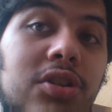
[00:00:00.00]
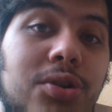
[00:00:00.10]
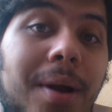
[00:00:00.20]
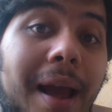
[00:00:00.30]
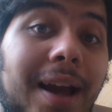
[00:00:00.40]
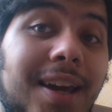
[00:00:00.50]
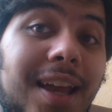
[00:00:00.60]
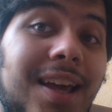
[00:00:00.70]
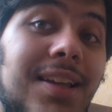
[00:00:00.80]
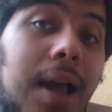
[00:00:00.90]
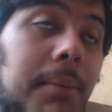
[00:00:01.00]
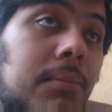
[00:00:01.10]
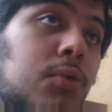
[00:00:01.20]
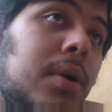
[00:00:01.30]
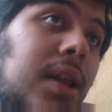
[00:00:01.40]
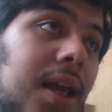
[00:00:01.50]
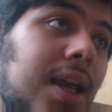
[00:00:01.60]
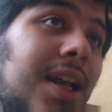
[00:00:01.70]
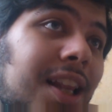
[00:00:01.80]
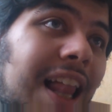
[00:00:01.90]
on track, and I'm
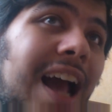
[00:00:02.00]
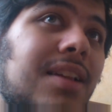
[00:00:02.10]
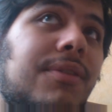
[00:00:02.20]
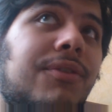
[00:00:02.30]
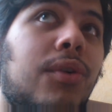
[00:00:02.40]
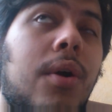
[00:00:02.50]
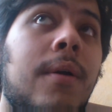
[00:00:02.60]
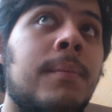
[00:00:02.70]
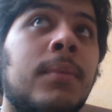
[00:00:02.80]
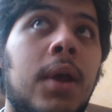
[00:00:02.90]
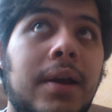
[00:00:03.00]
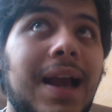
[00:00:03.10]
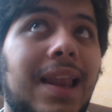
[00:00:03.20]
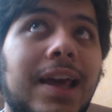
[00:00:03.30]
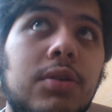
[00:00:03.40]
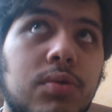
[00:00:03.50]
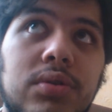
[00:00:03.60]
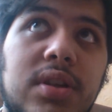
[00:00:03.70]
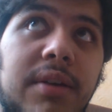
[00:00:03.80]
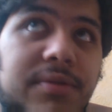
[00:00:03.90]
really glad for a guy like
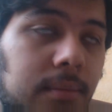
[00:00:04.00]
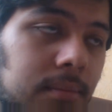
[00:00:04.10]
Rusev,